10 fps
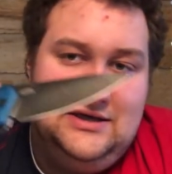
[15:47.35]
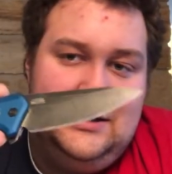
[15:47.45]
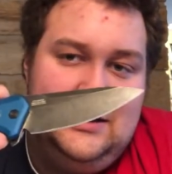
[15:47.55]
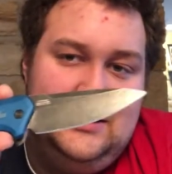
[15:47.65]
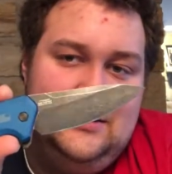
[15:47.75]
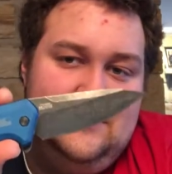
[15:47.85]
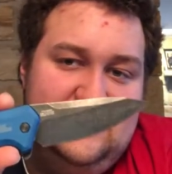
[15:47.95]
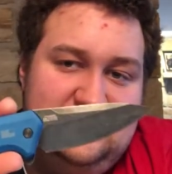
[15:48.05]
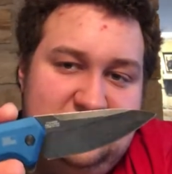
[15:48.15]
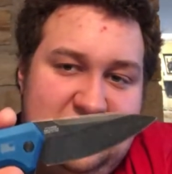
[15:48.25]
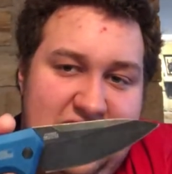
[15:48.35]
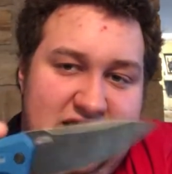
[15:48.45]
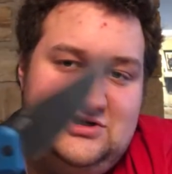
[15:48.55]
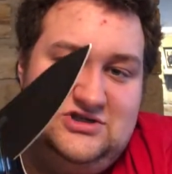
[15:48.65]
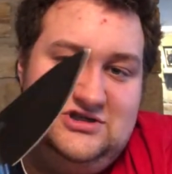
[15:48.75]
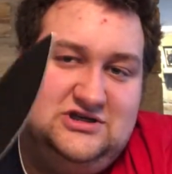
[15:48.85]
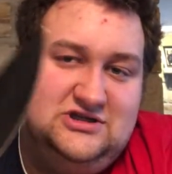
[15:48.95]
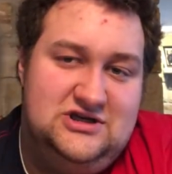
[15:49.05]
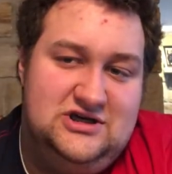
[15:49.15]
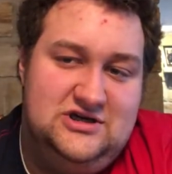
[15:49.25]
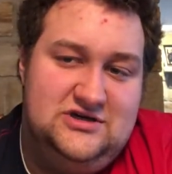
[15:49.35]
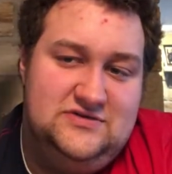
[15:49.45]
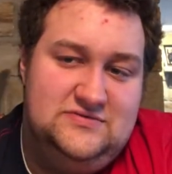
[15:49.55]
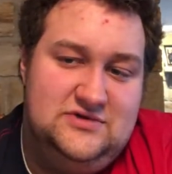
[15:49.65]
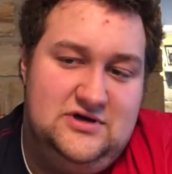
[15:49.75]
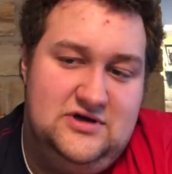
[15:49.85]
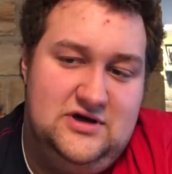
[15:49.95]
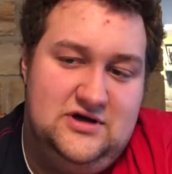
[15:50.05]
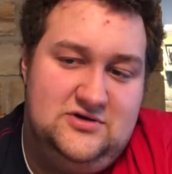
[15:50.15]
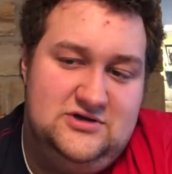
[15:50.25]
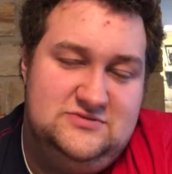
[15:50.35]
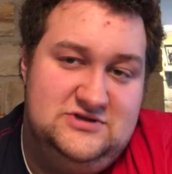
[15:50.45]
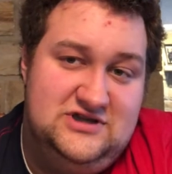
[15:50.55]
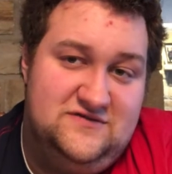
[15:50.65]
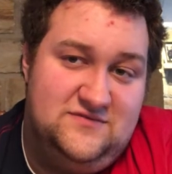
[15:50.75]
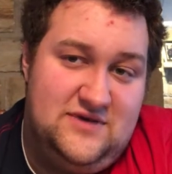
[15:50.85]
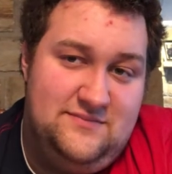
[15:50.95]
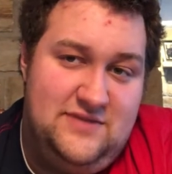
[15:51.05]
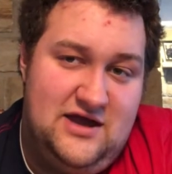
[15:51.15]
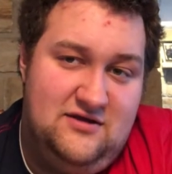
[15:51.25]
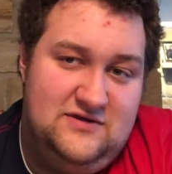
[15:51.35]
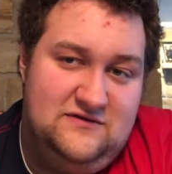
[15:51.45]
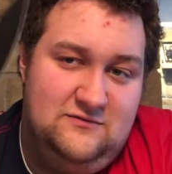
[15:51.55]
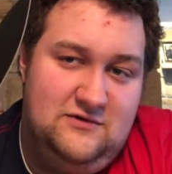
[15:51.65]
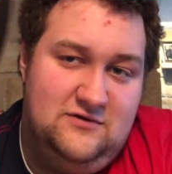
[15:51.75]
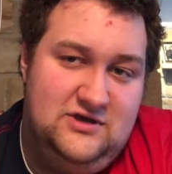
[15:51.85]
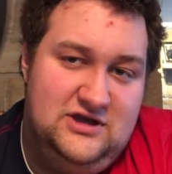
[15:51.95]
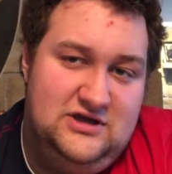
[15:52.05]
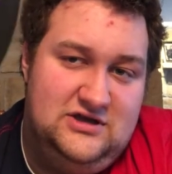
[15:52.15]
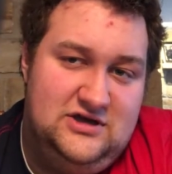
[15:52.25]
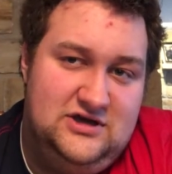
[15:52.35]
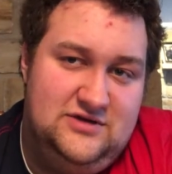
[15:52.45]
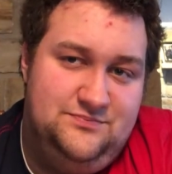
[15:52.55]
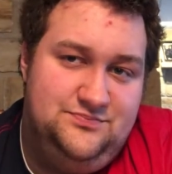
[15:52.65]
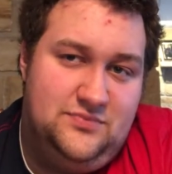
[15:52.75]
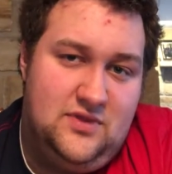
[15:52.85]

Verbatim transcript: Um, this was actually uh, a Christmas gift from my parents. We were in um,